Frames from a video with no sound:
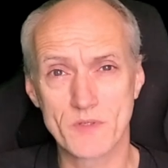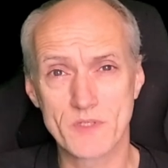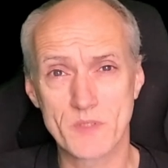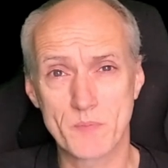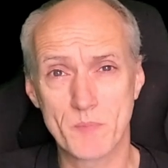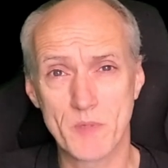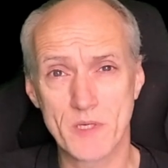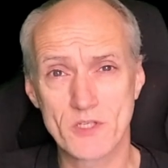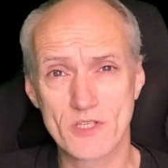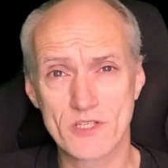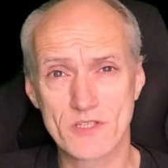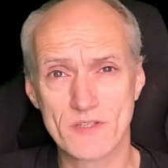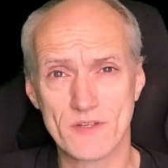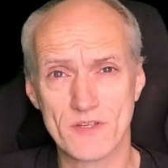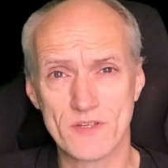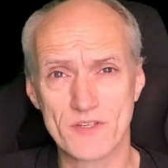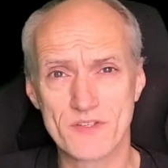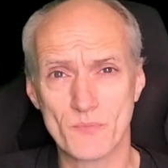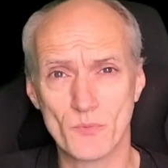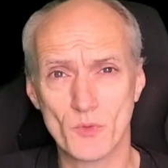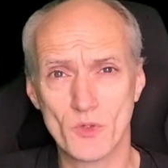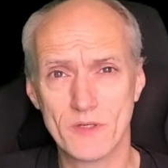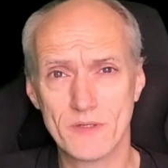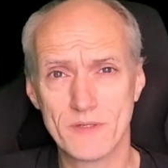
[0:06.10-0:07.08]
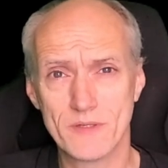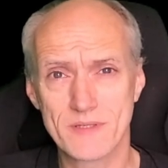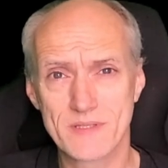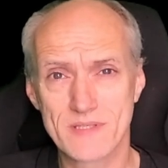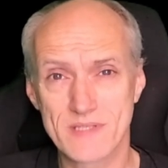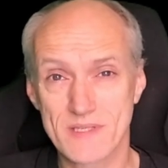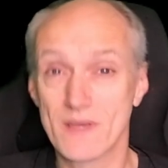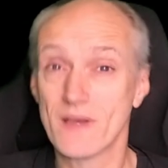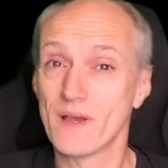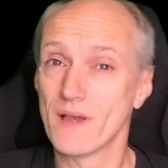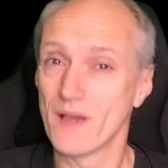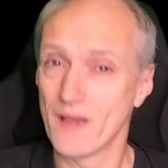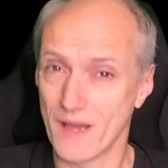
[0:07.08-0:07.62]
to Pictures, Noise and Words.
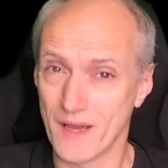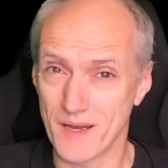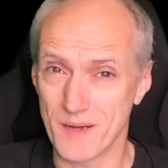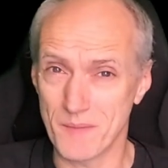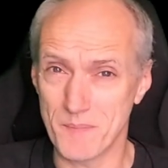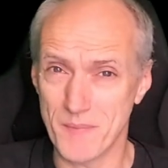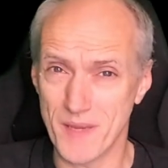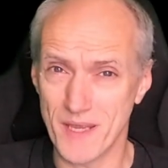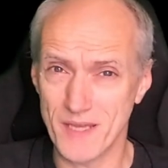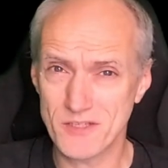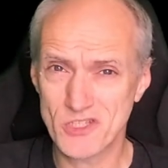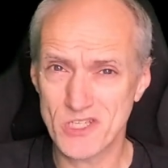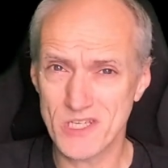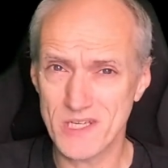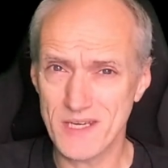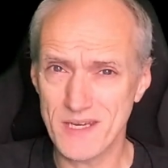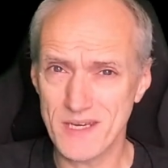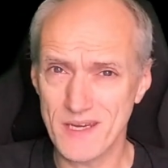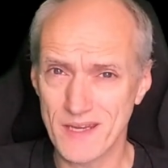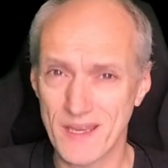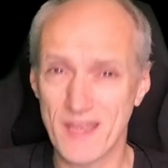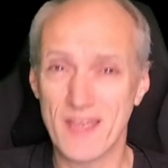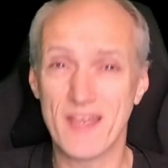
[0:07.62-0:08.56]
I'm Hedgie,